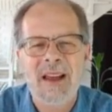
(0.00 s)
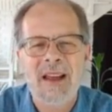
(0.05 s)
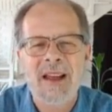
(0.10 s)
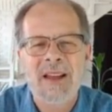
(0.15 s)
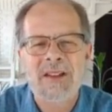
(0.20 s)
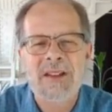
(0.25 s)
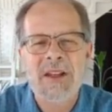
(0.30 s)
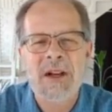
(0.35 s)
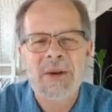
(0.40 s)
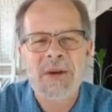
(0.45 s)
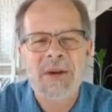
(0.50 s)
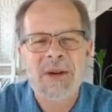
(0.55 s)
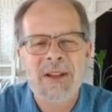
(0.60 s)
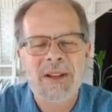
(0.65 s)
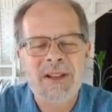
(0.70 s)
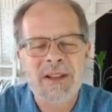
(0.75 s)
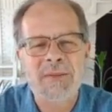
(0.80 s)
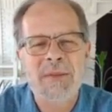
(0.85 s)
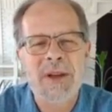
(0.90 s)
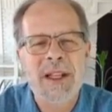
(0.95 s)
So,
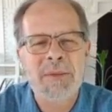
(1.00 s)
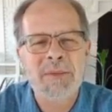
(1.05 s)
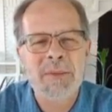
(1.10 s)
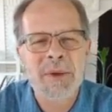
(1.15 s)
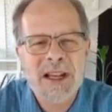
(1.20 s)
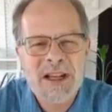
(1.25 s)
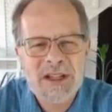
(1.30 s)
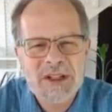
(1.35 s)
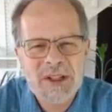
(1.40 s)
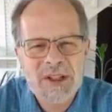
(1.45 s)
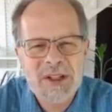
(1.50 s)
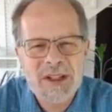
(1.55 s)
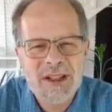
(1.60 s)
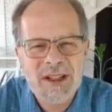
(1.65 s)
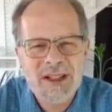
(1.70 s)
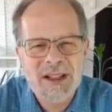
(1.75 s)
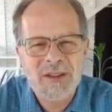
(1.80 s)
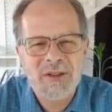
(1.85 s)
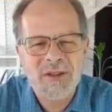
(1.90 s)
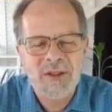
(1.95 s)
it's been a pleasure,
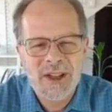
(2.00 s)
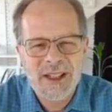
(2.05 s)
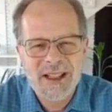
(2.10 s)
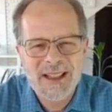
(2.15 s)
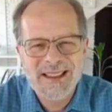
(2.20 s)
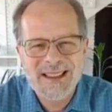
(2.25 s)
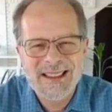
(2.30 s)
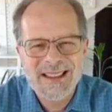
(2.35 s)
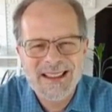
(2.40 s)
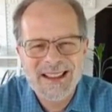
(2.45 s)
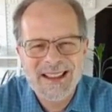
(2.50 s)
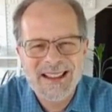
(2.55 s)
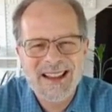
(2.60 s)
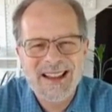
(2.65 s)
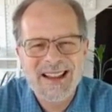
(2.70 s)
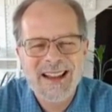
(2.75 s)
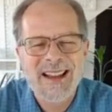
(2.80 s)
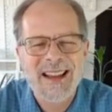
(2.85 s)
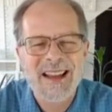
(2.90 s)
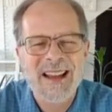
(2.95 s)
friend,
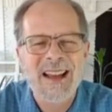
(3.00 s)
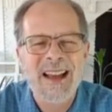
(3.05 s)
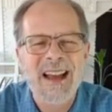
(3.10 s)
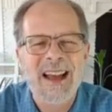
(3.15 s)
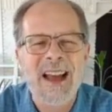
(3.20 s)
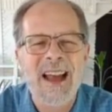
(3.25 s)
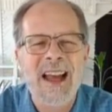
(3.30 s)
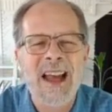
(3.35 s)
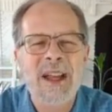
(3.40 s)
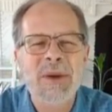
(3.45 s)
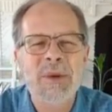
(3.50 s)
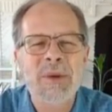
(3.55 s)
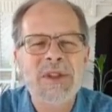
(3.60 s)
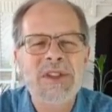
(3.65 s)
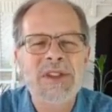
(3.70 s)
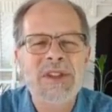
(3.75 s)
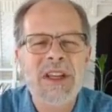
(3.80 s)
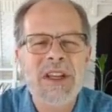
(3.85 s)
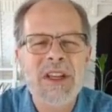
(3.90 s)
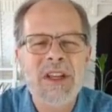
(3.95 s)
and we'll
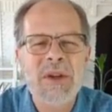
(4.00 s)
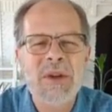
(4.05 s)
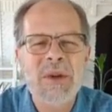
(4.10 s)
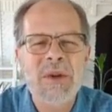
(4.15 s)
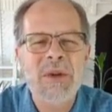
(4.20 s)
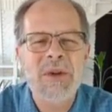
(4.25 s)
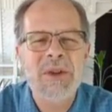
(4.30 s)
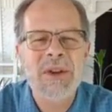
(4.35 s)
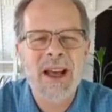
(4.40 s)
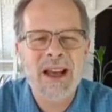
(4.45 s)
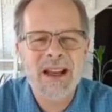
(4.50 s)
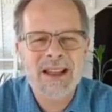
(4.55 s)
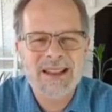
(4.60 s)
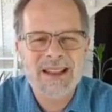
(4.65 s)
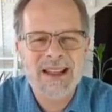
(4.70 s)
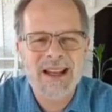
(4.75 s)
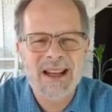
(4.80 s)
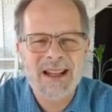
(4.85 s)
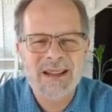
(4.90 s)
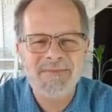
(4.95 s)
see you next
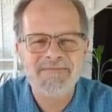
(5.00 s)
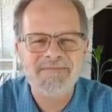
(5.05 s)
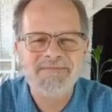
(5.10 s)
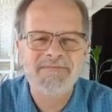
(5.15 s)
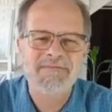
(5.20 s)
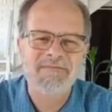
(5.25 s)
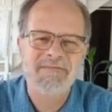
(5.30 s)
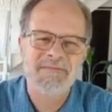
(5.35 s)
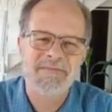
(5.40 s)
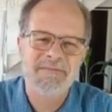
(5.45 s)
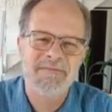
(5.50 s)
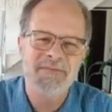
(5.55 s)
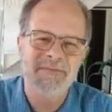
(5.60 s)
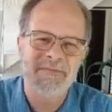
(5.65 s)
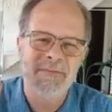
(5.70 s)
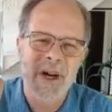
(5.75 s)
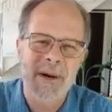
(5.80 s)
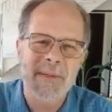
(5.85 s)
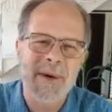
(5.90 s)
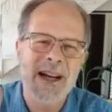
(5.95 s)
time.
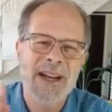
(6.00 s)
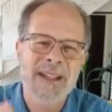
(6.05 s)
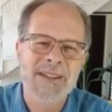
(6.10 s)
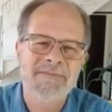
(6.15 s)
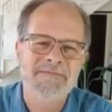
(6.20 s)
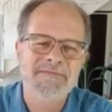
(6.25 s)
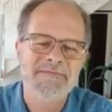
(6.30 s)
Bye-bye.